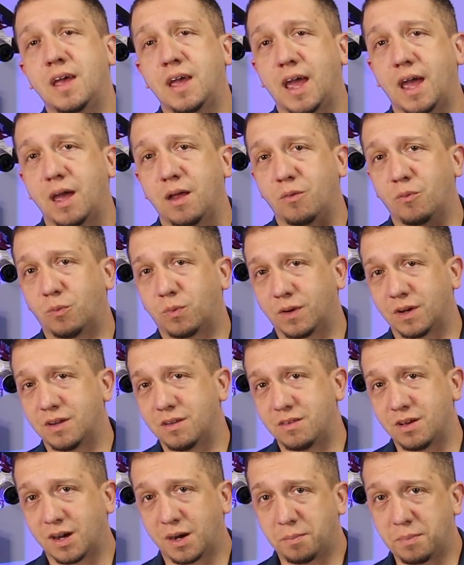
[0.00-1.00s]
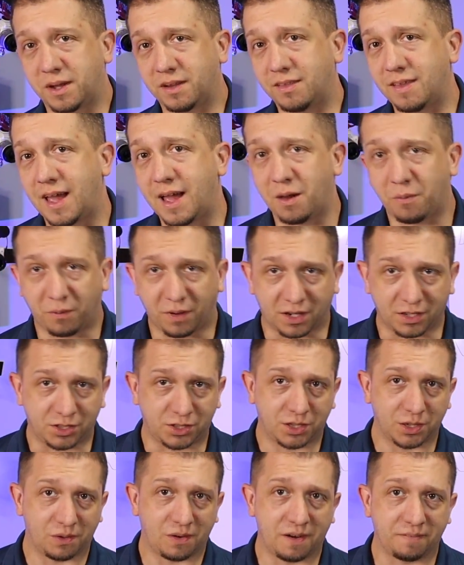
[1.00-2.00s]
And we're going to talk about that when I
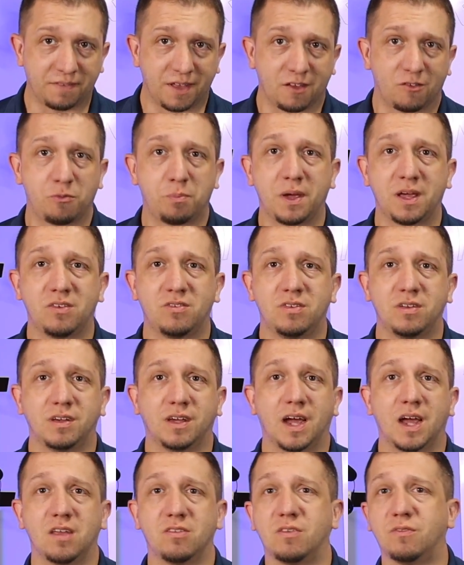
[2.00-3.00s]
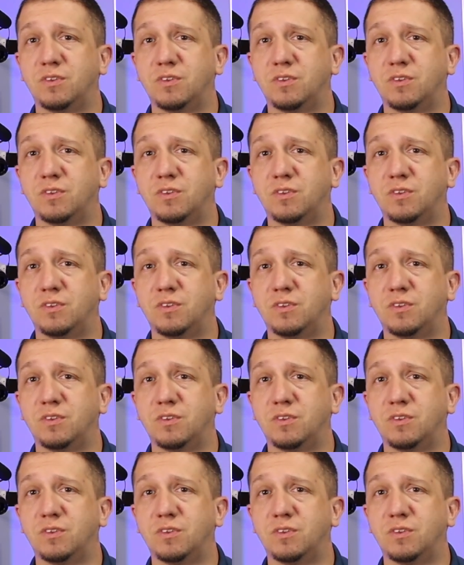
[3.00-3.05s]
show off that space to you guys.